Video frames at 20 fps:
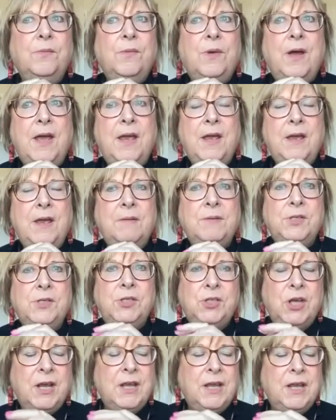I, I was
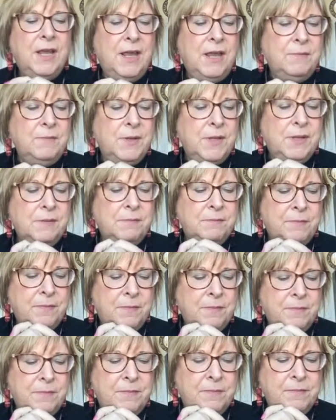checking in with
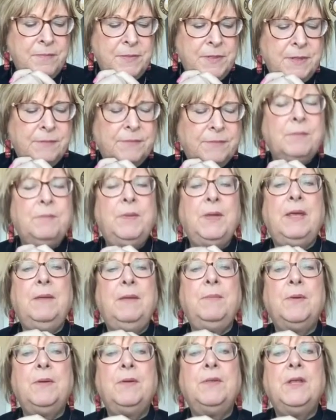different
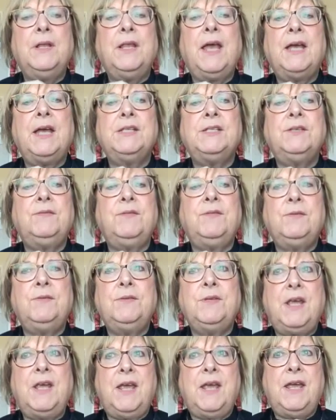people in the last few
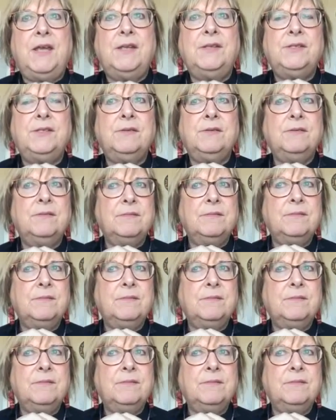days,